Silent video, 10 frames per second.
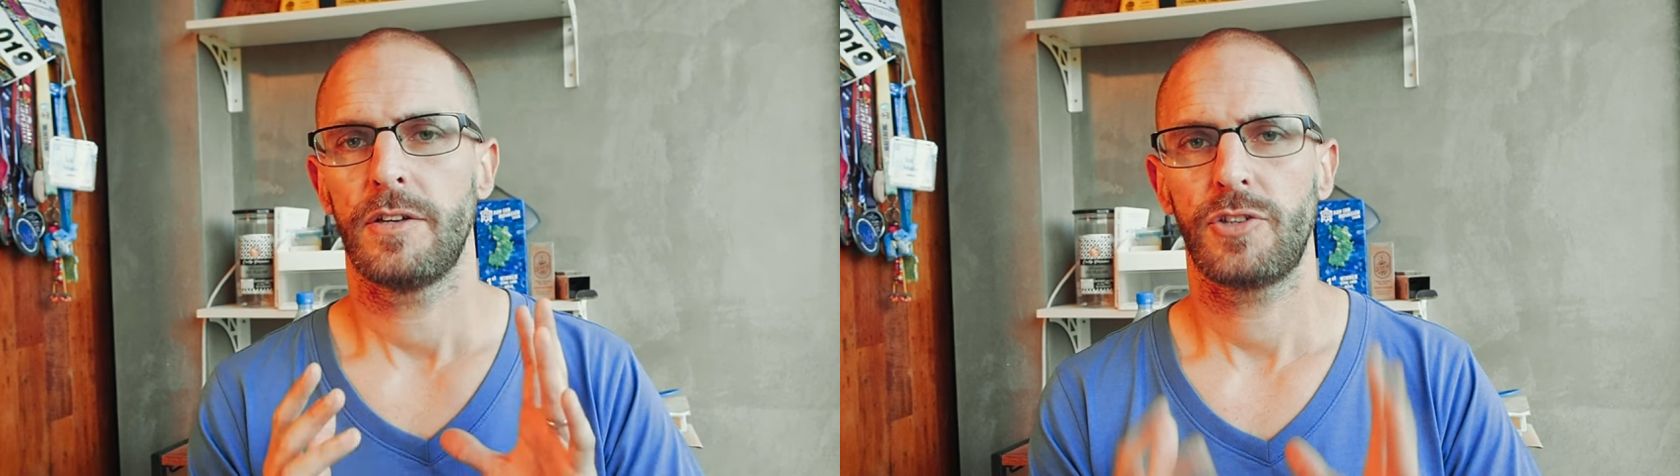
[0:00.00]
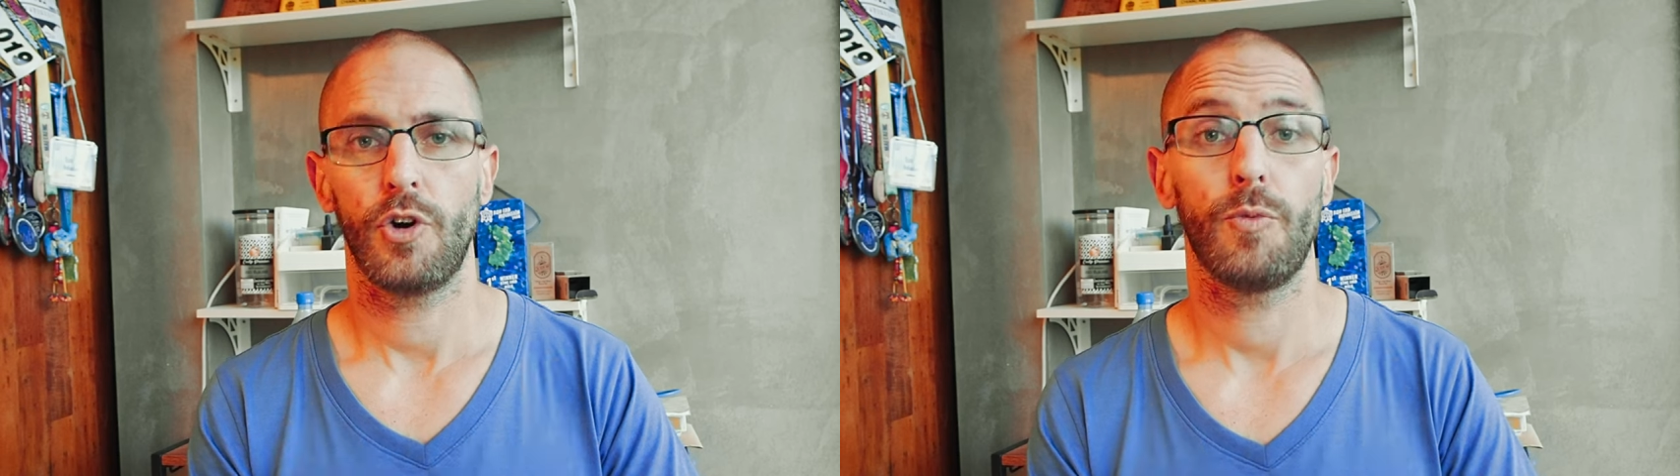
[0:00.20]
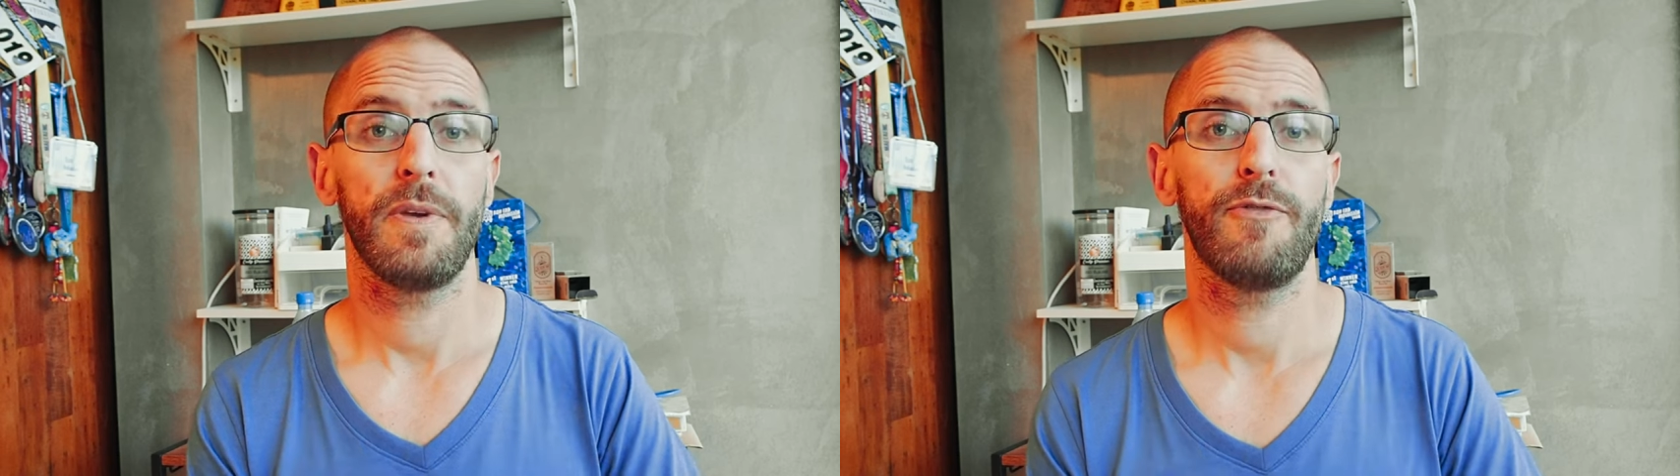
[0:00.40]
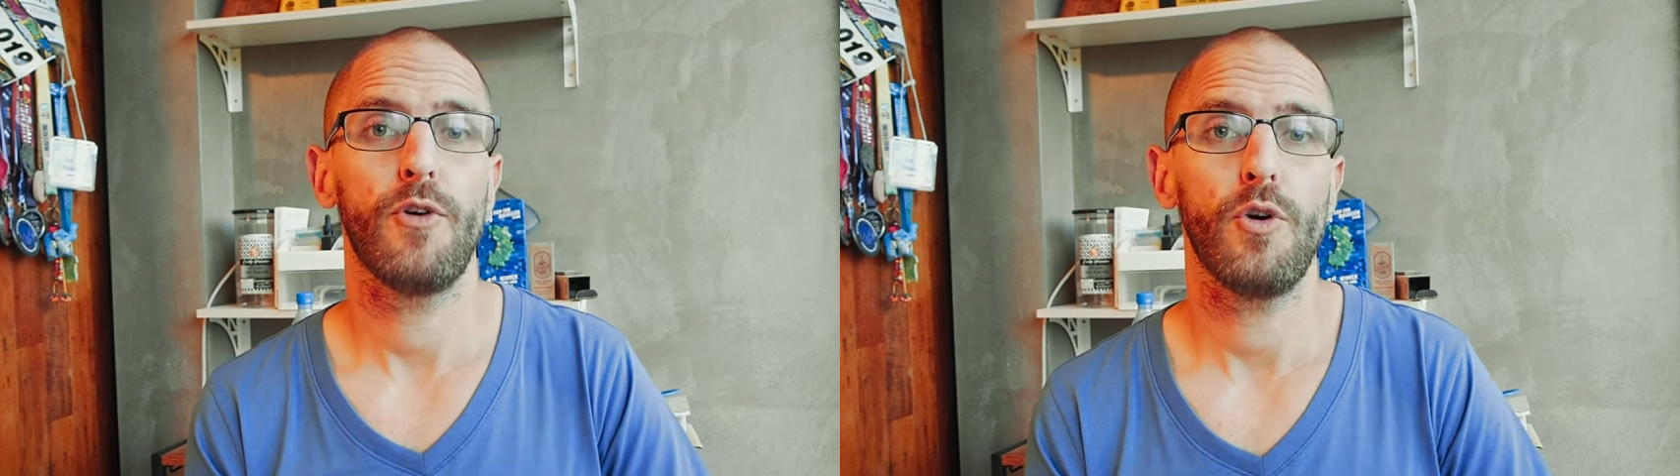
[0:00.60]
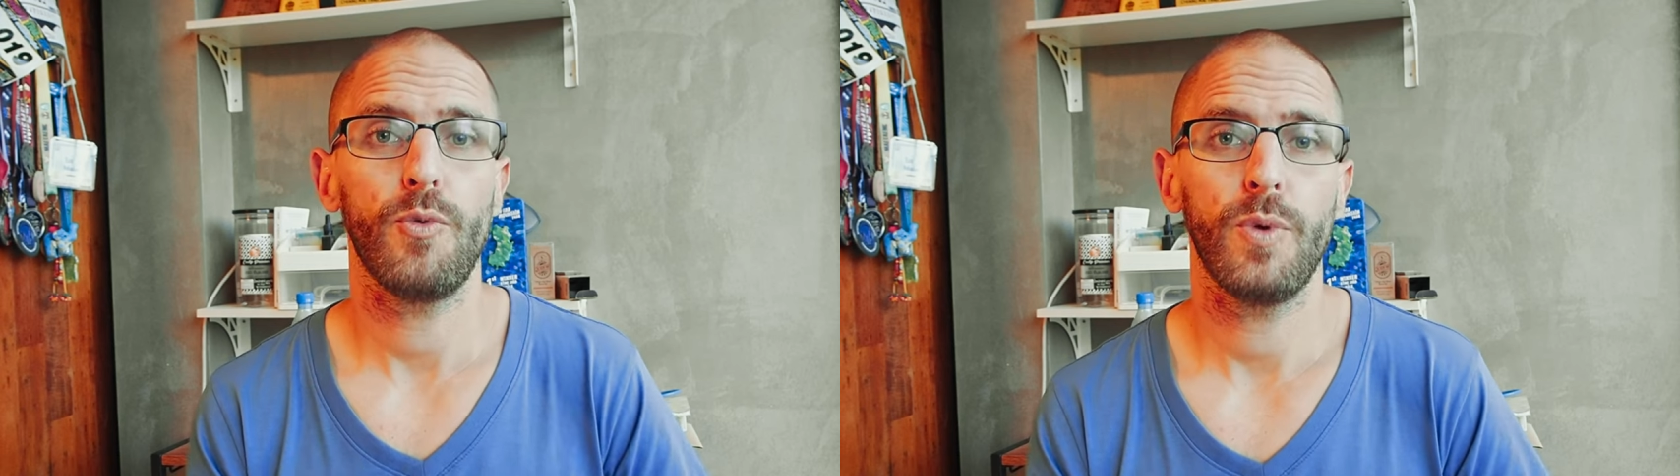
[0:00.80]
So
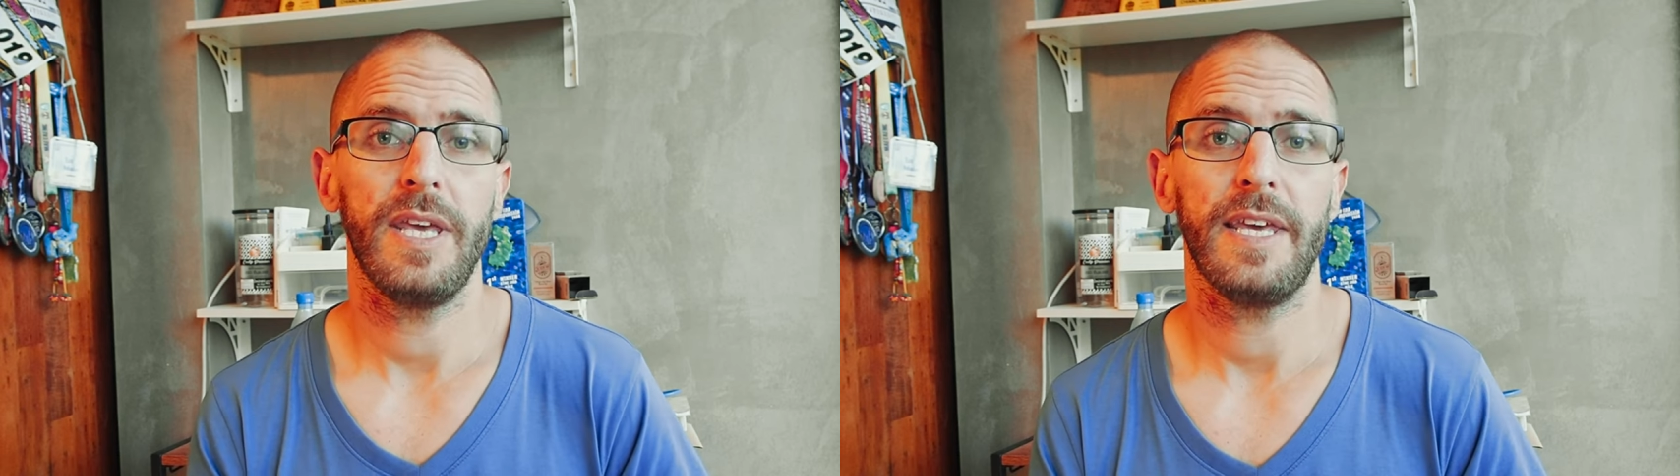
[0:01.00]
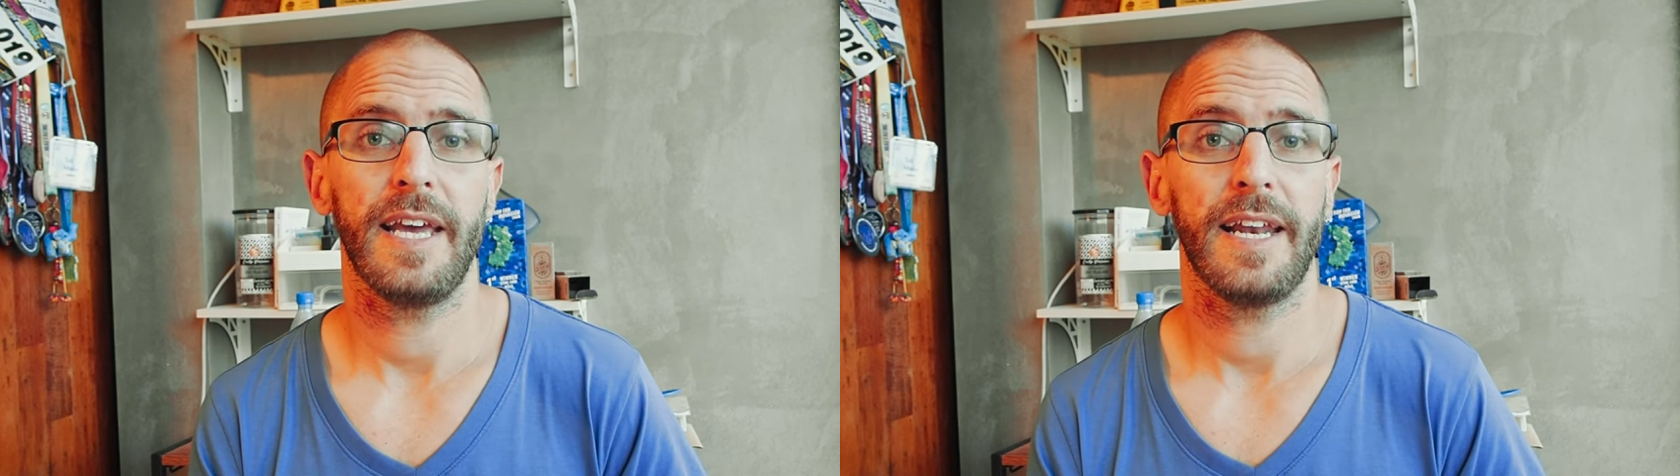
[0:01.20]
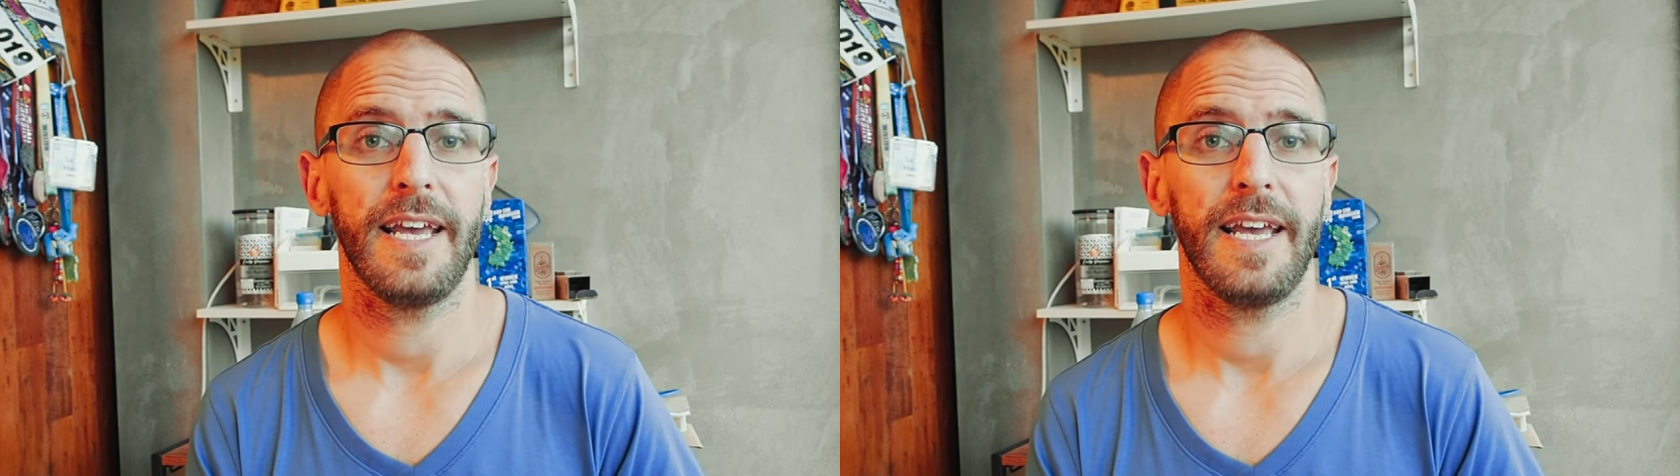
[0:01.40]
before we get